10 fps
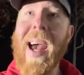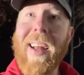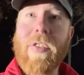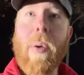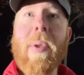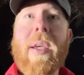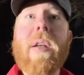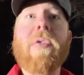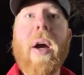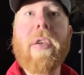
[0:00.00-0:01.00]
and some of the
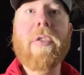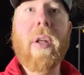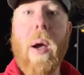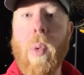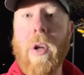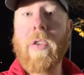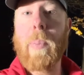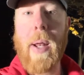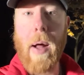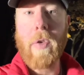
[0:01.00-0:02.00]
advice that I want to
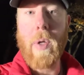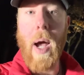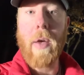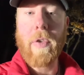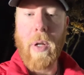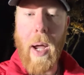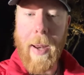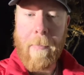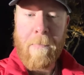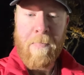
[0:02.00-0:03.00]
spit out to you guys
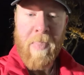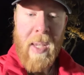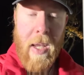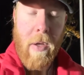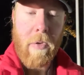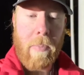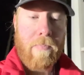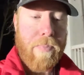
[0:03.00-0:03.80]
tonight, is